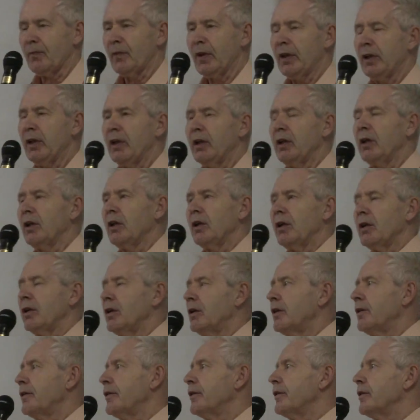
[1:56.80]
Yeah,
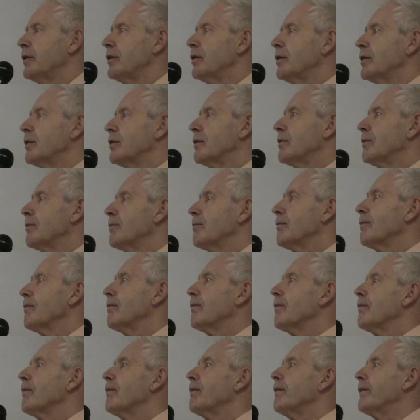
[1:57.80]
65 different
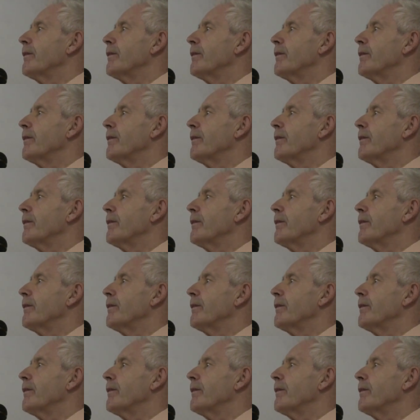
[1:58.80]
tones.